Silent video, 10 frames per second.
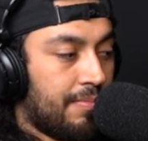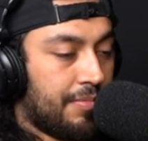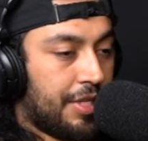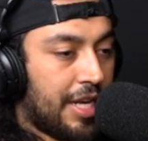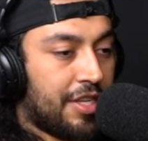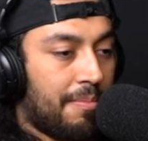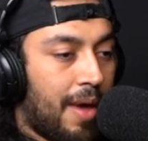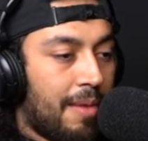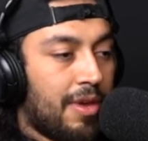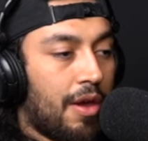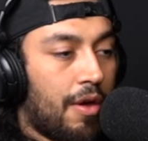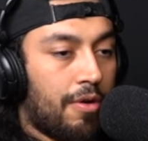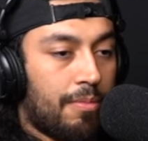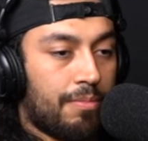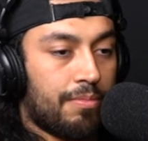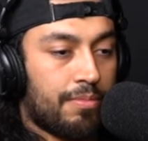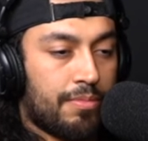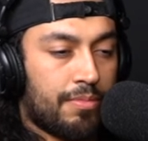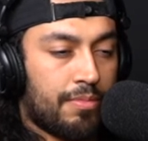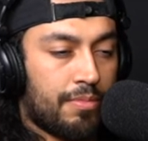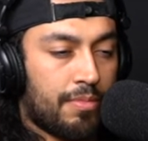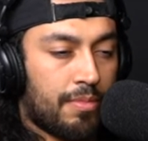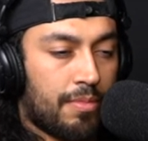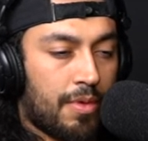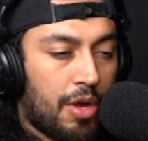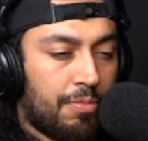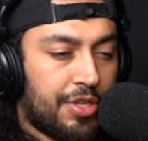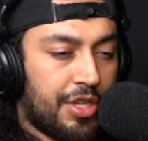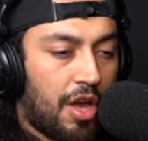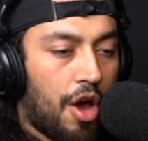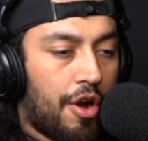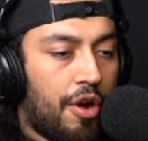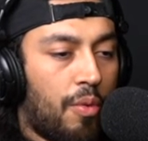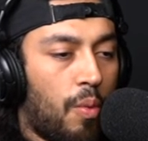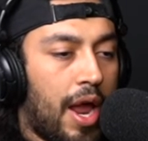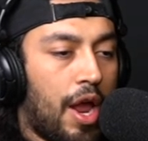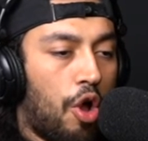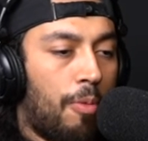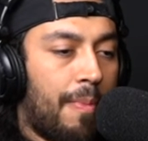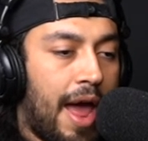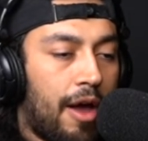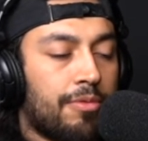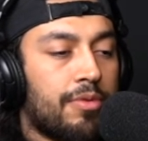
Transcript: She actually might be home. Oh, she's on her way home now.